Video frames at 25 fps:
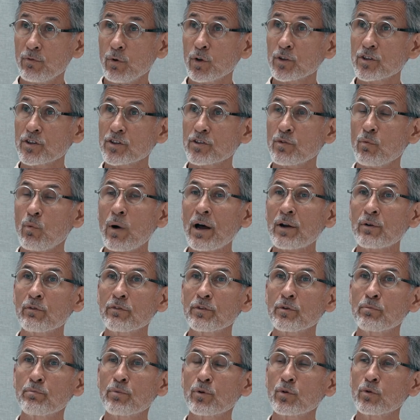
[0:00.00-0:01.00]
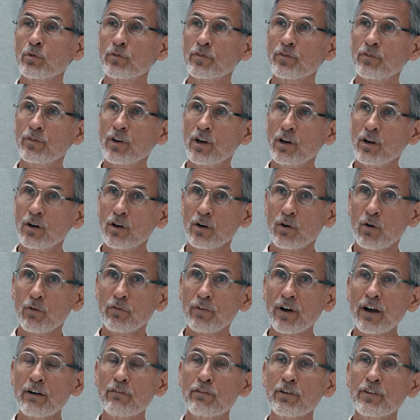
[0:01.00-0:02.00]
What's the one of the proof
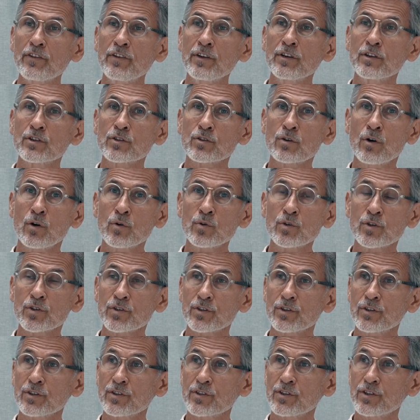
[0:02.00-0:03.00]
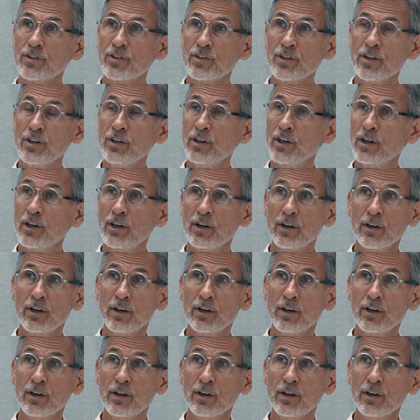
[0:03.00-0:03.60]
of everything is consciousness, you see?